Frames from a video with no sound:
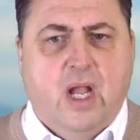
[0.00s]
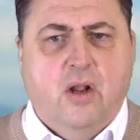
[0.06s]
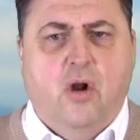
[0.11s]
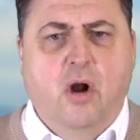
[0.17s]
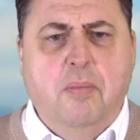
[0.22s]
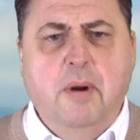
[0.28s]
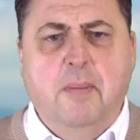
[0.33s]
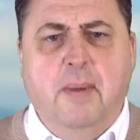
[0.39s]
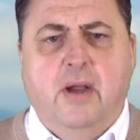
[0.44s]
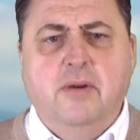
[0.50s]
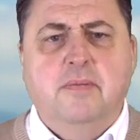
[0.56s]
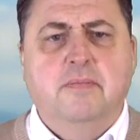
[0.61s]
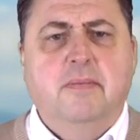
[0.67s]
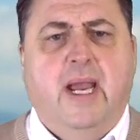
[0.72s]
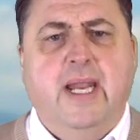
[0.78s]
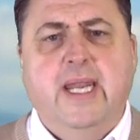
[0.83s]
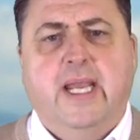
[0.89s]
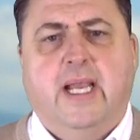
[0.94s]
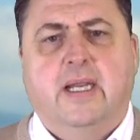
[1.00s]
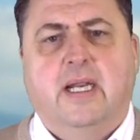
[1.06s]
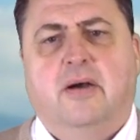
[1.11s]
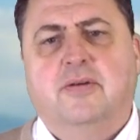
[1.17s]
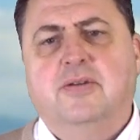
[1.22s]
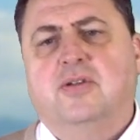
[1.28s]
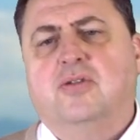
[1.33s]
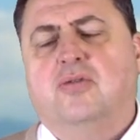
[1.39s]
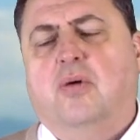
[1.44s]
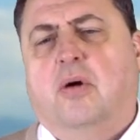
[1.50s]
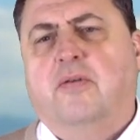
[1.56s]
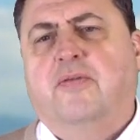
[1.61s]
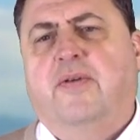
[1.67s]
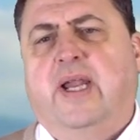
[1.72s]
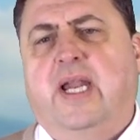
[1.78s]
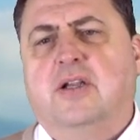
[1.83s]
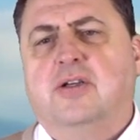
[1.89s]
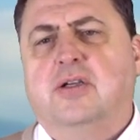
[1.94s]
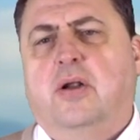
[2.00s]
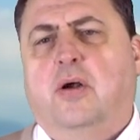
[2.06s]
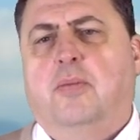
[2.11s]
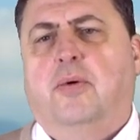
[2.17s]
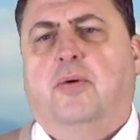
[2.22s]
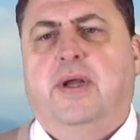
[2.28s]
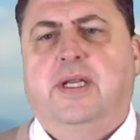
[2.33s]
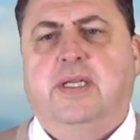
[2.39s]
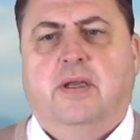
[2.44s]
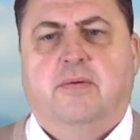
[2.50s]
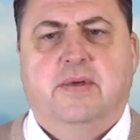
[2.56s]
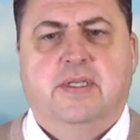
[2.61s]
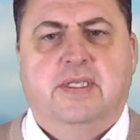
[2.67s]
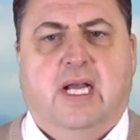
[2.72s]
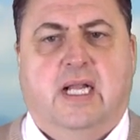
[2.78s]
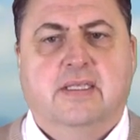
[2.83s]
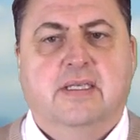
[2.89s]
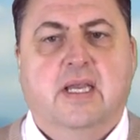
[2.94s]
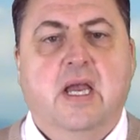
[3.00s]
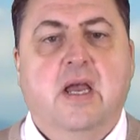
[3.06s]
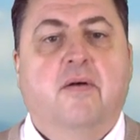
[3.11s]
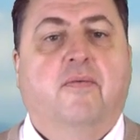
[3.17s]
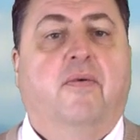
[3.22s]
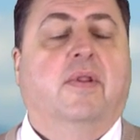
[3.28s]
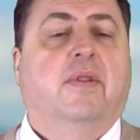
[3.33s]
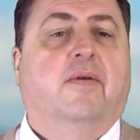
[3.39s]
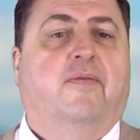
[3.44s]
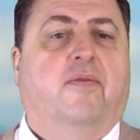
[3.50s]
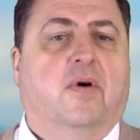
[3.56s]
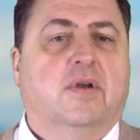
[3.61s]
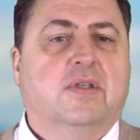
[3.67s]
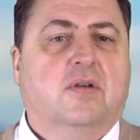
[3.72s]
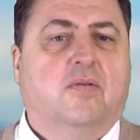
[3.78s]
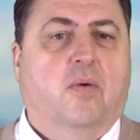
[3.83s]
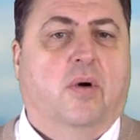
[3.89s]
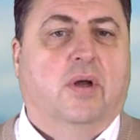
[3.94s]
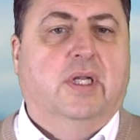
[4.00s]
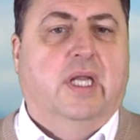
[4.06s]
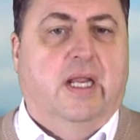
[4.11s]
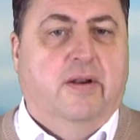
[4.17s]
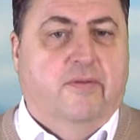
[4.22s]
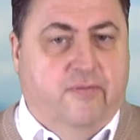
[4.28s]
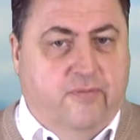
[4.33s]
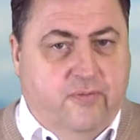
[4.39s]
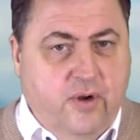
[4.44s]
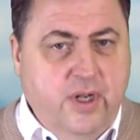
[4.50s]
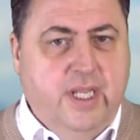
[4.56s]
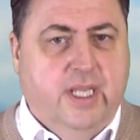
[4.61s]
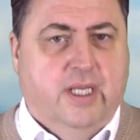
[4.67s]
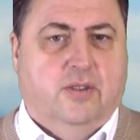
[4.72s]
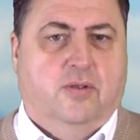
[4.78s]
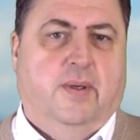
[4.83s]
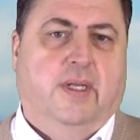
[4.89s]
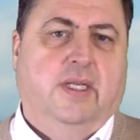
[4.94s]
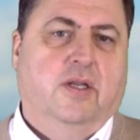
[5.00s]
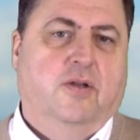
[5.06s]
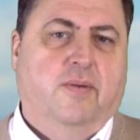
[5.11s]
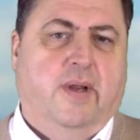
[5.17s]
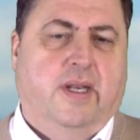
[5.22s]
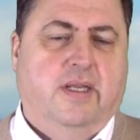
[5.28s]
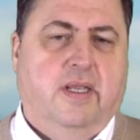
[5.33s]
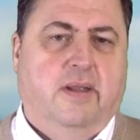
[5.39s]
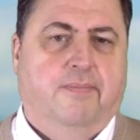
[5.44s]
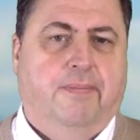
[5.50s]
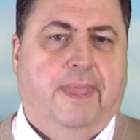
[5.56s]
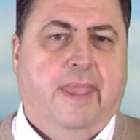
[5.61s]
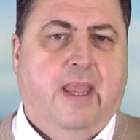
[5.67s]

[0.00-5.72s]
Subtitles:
Copper Mountain Mining announced strong financial and operating results for the fourth quarter and full year 2020.